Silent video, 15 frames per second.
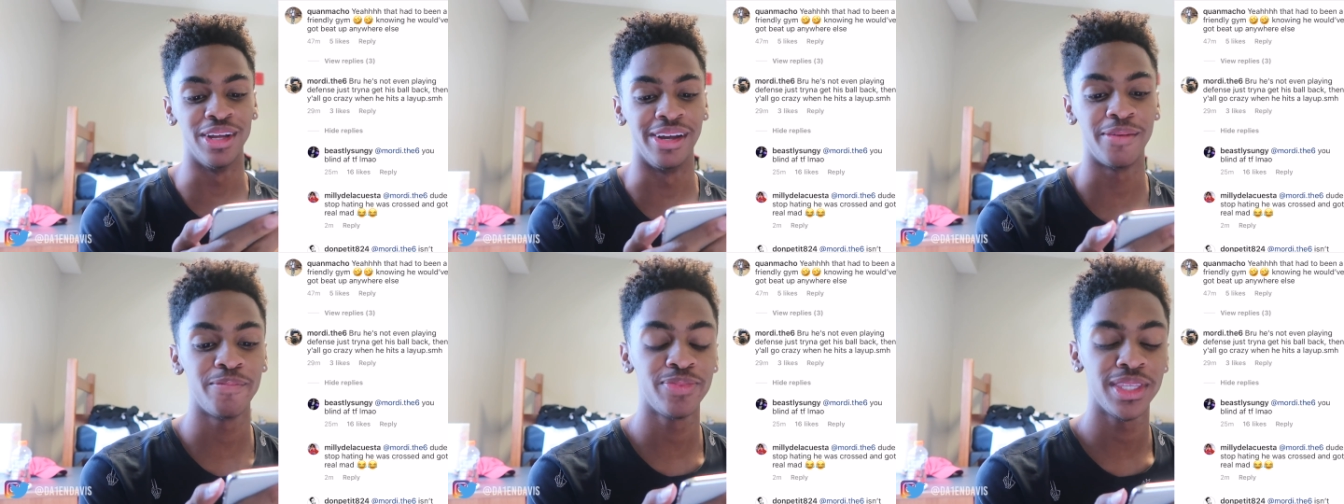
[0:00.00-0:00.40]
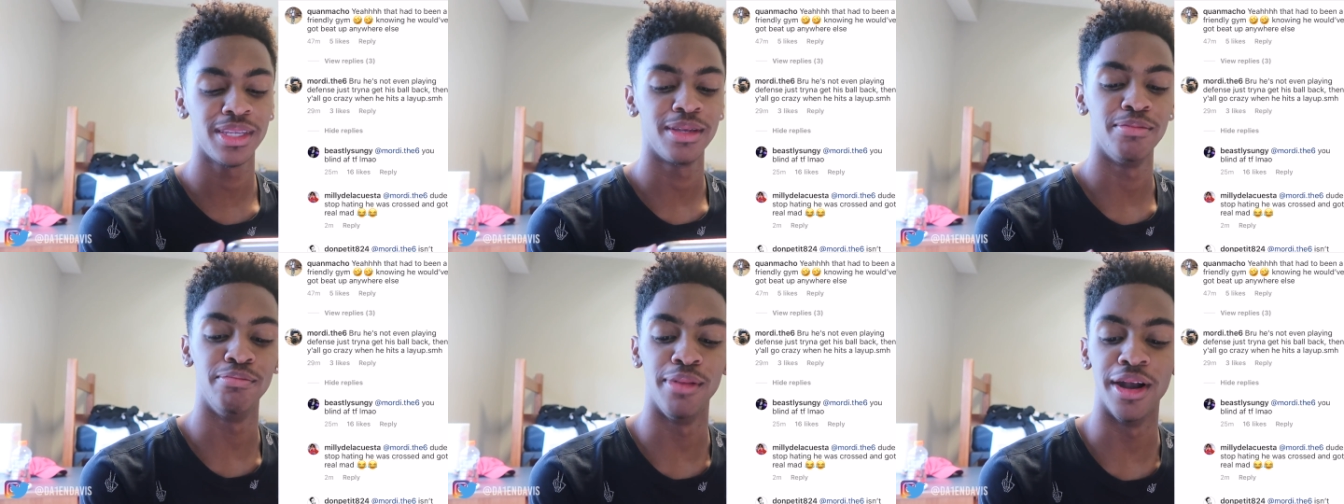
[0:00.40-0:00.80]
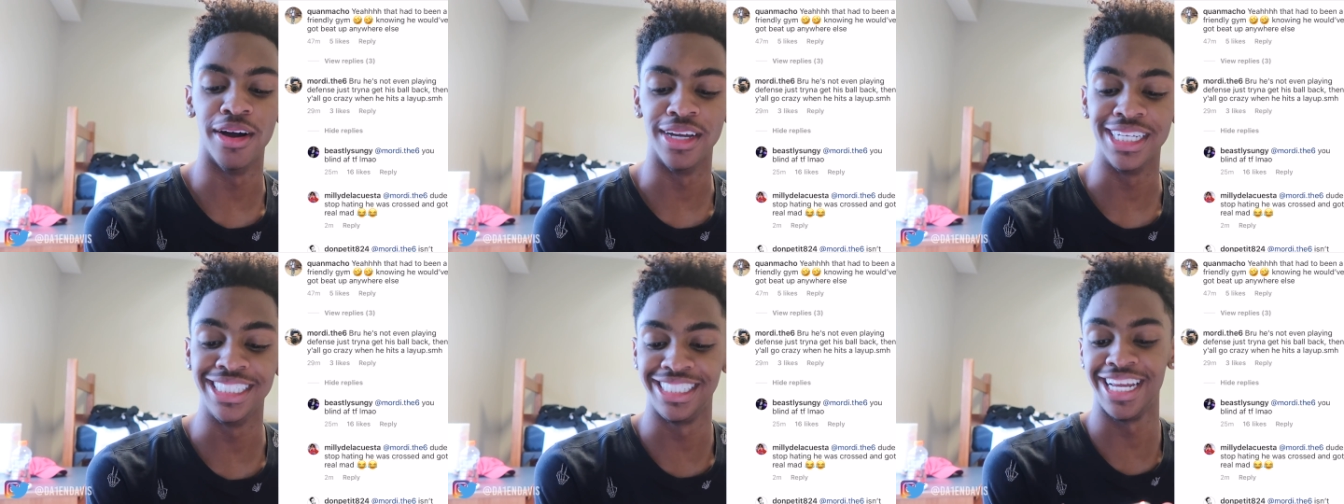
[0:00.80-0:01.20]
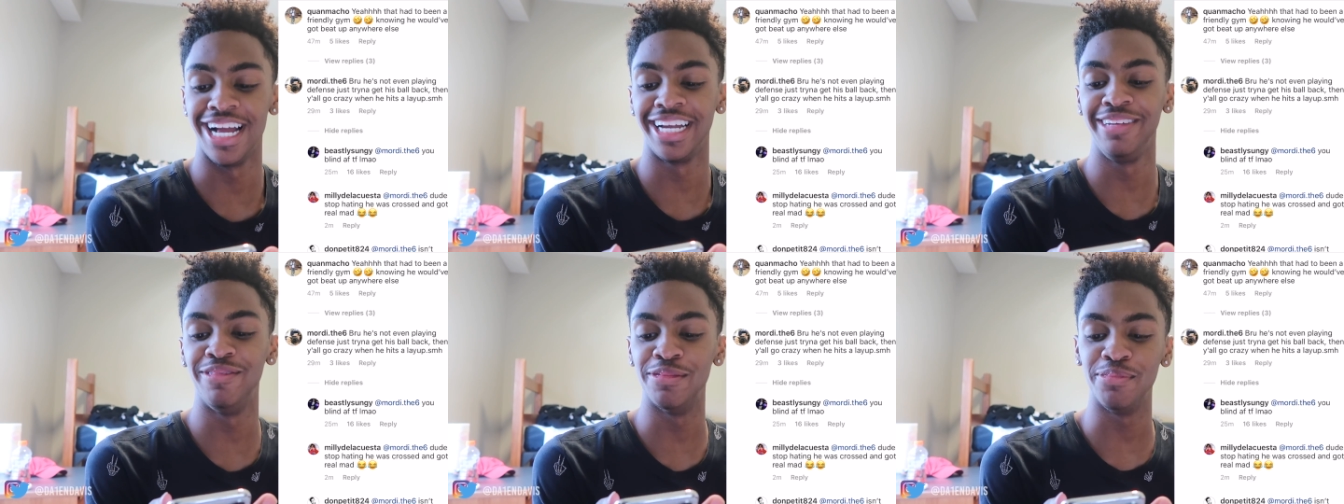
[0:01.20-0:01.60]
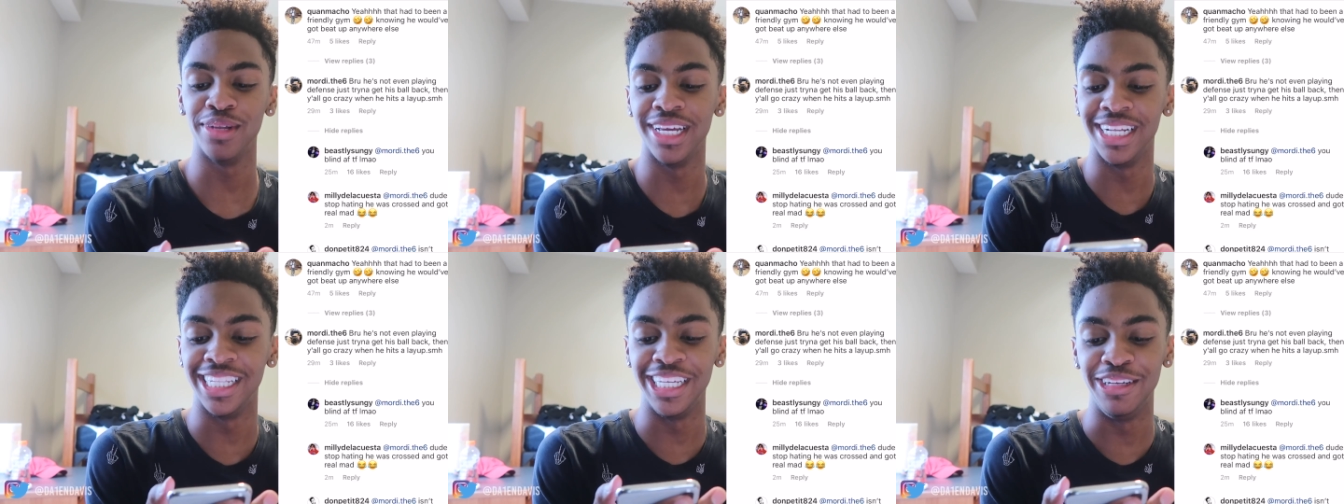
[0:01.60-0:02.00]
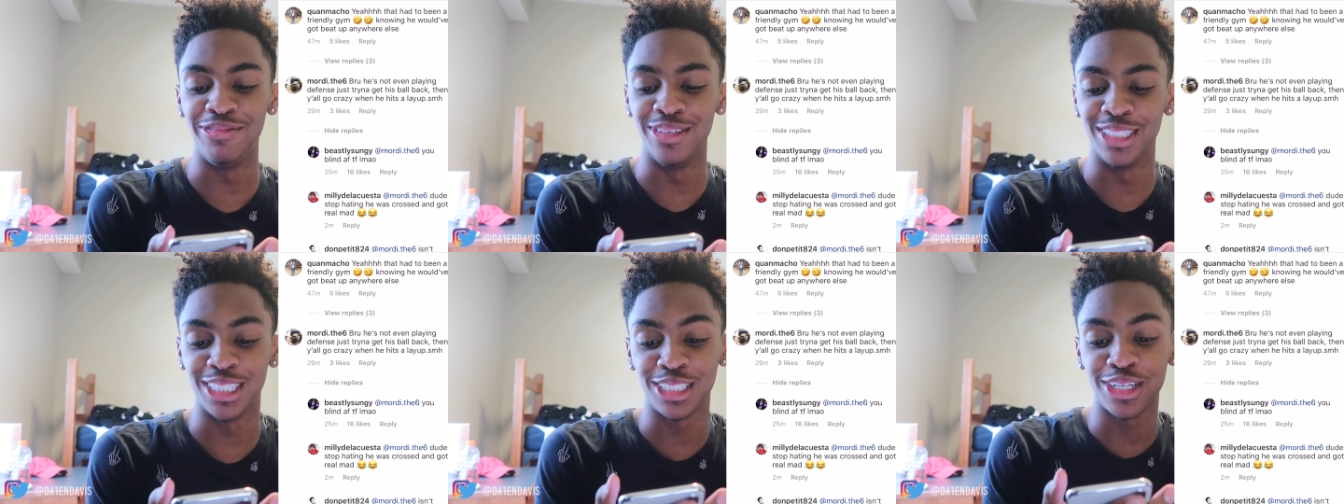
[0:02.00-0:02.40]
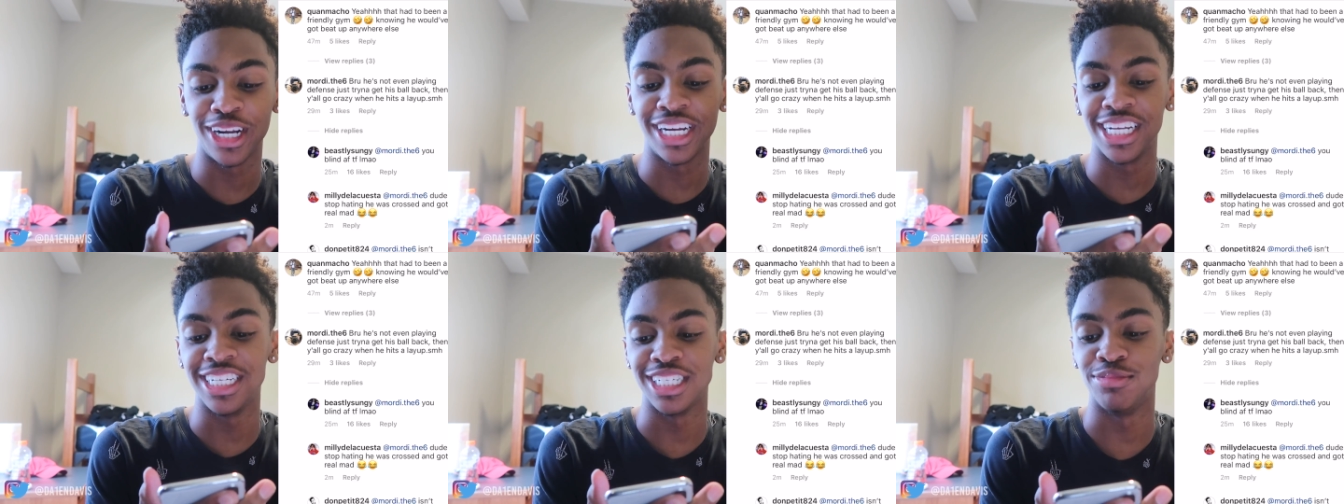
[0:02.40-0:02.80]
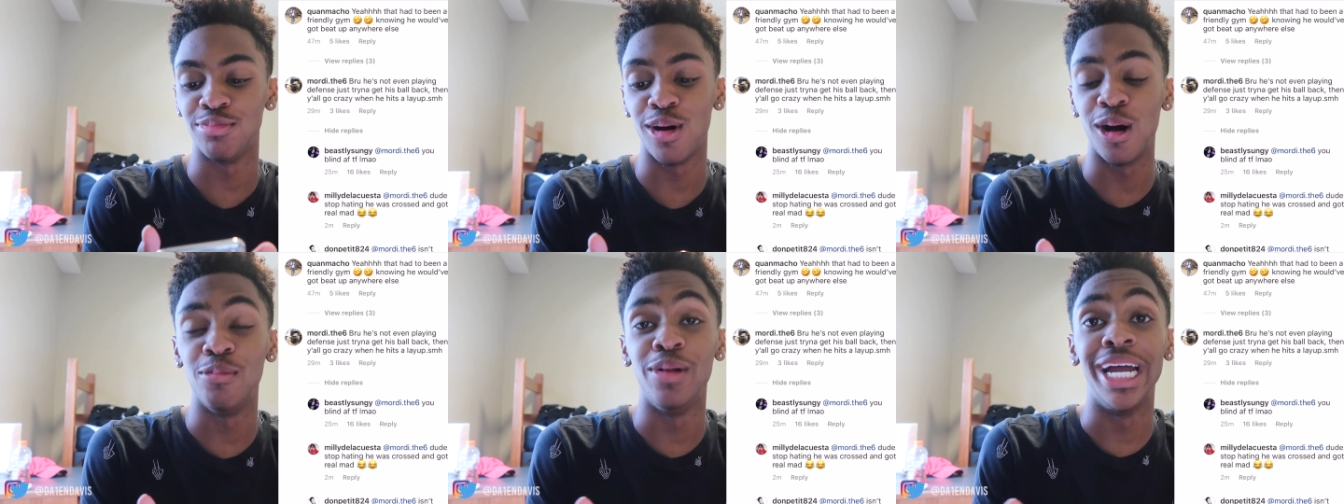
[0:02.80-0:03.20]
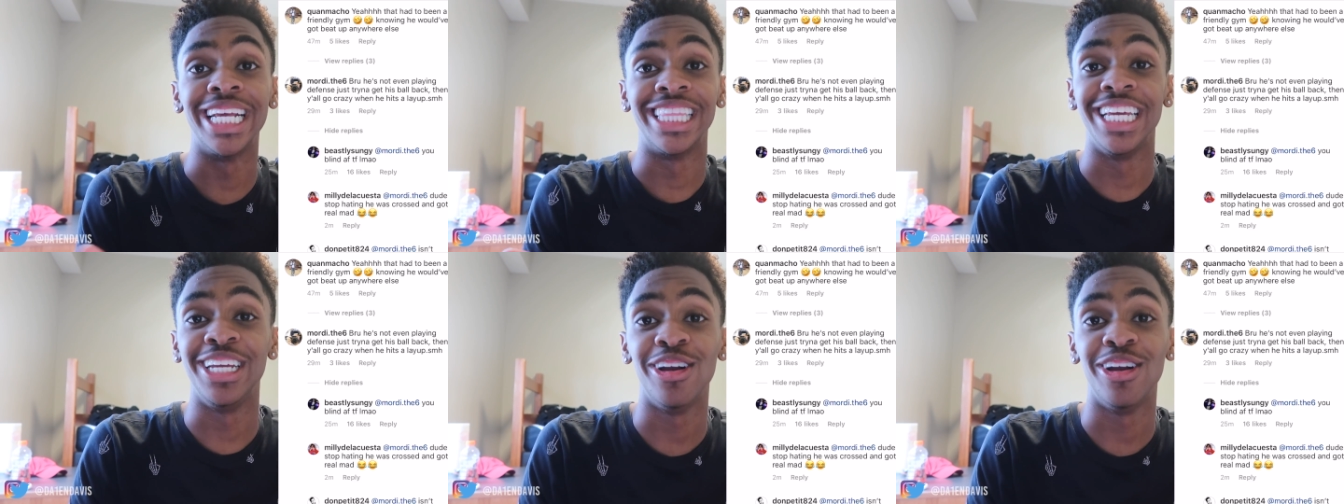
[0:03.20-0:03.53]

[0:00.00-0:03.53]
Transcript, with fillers: Look, bro, he's not even playing defense, just trying to get his ball back.